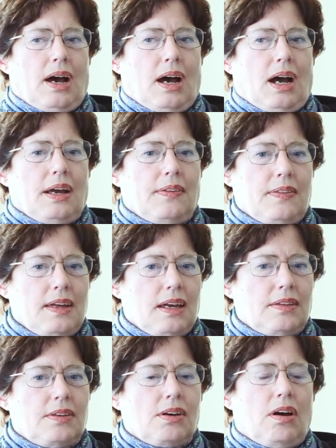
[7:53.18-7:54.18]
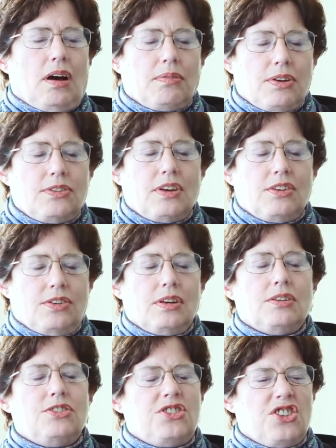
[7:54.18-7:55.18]
I think the conversation
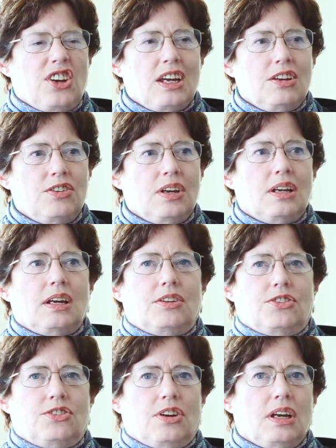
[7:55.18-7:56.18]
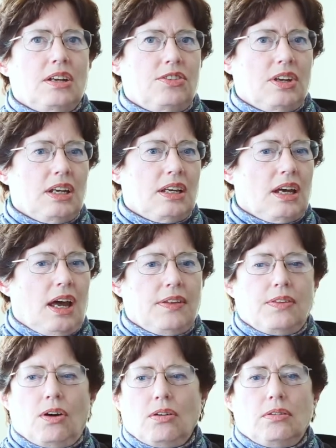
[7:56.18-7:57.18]
is changing. It's changing at
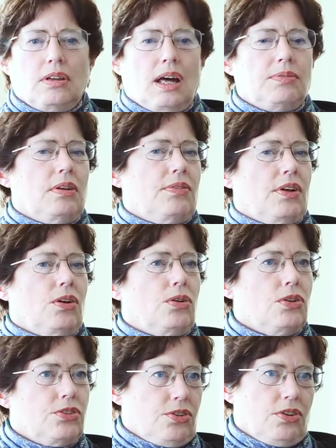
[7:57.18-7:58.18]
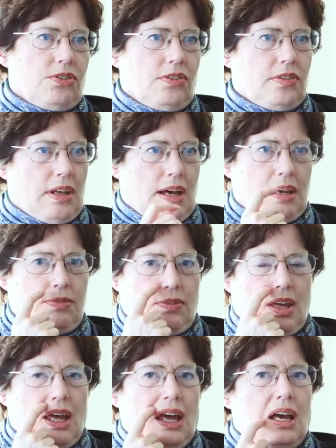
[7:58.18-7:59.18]
the level of the whole church's life
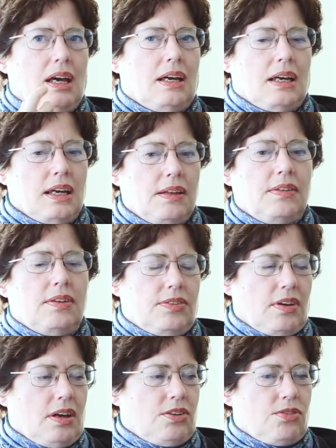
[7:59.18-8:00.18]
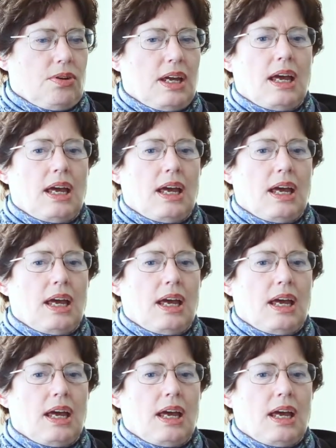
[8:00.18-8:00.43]
in this country,